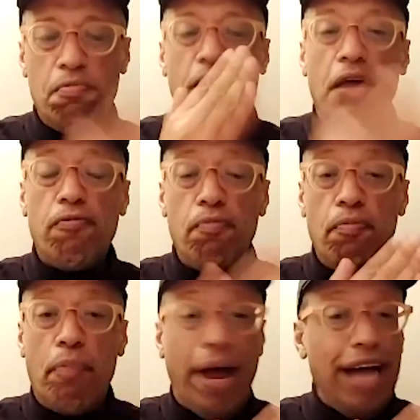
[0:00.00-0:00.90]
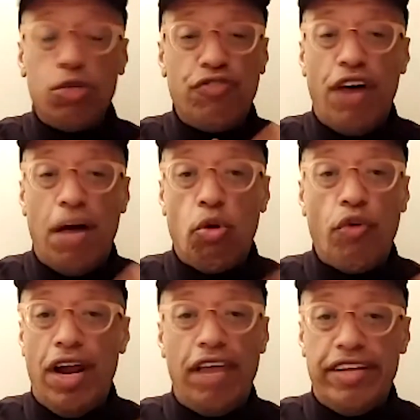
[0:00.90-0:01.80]
Right at the
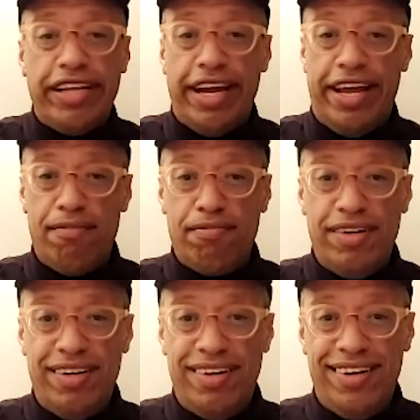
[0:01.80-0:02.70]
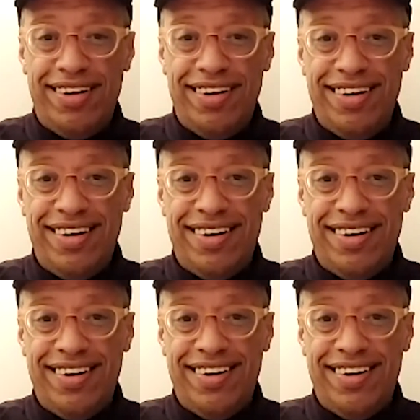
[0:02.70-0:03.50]
start of